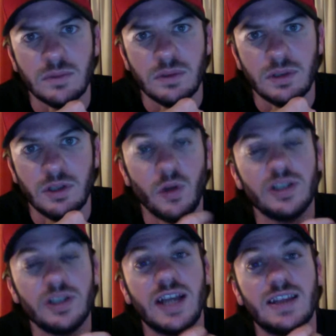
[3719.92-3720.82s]
The
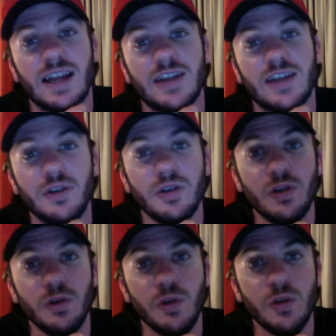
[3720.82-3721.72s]
only stack that
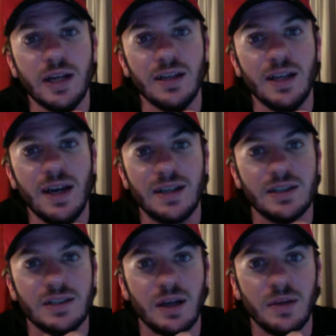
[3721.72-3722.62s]
I do like a lot
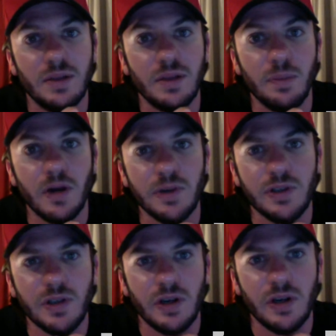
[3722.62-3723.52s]
is the punt
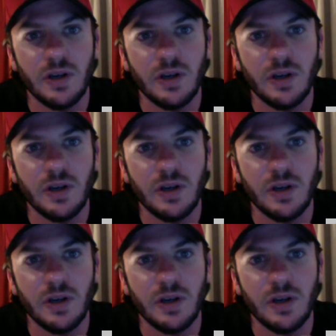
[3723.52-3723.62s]
returner